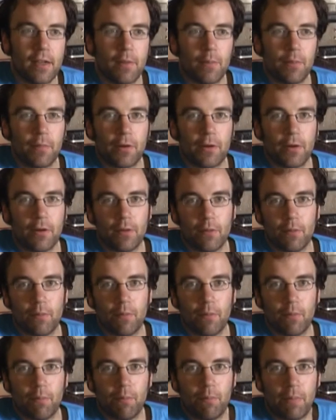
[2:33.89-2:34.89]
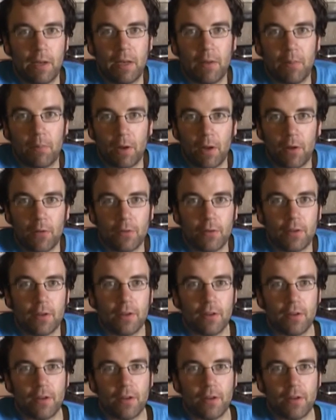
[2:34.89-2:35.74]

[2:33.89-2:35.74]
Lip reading: But being a bloke,